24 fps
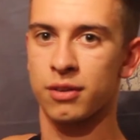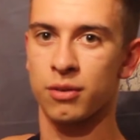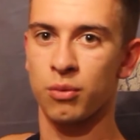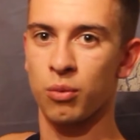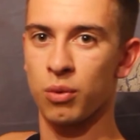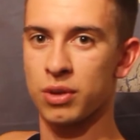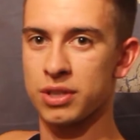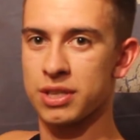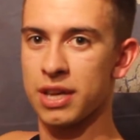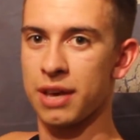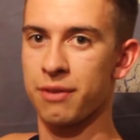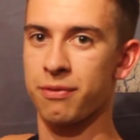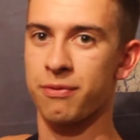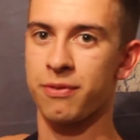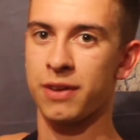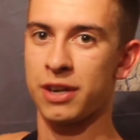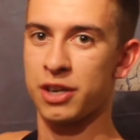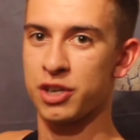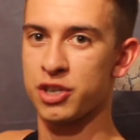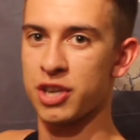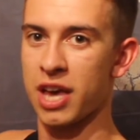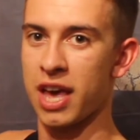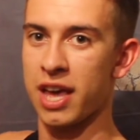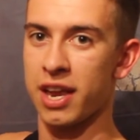once I
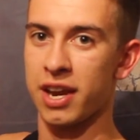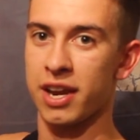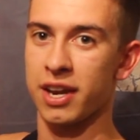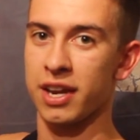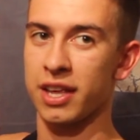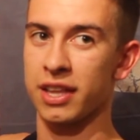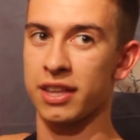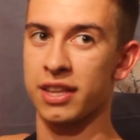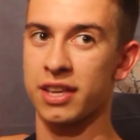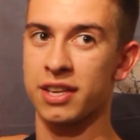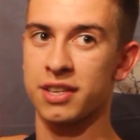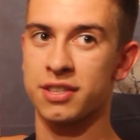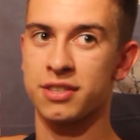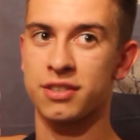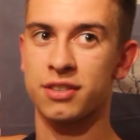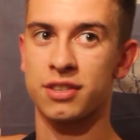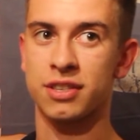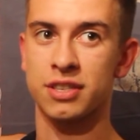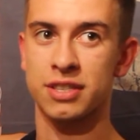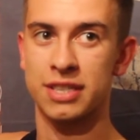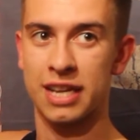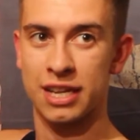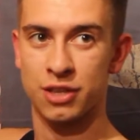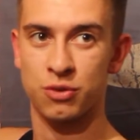finish editing this,
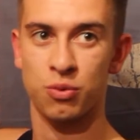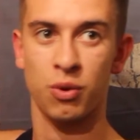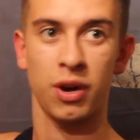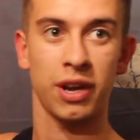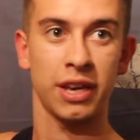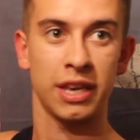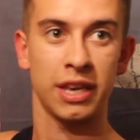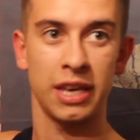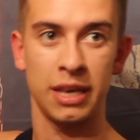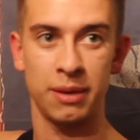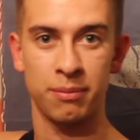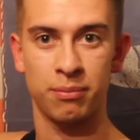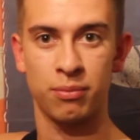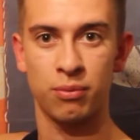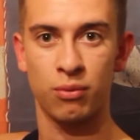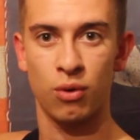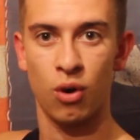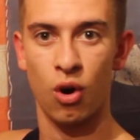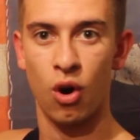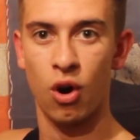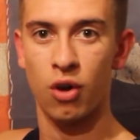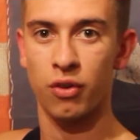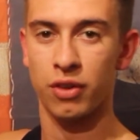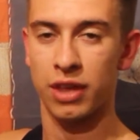because that's where I keep
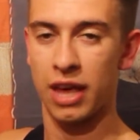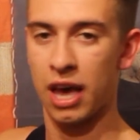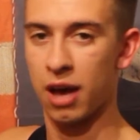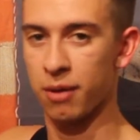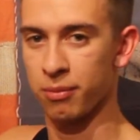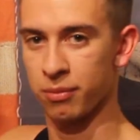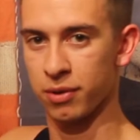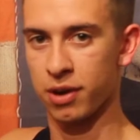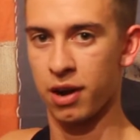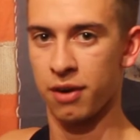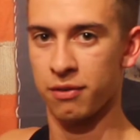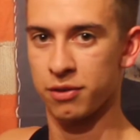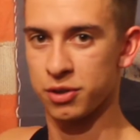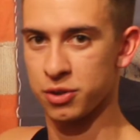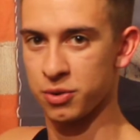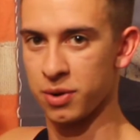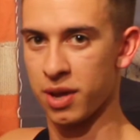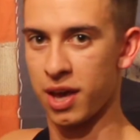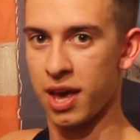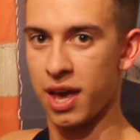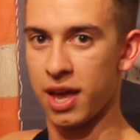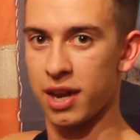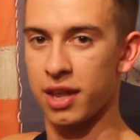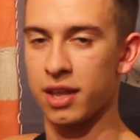all the album covers when I
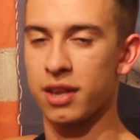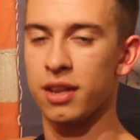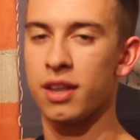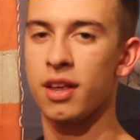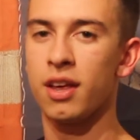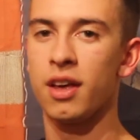edit.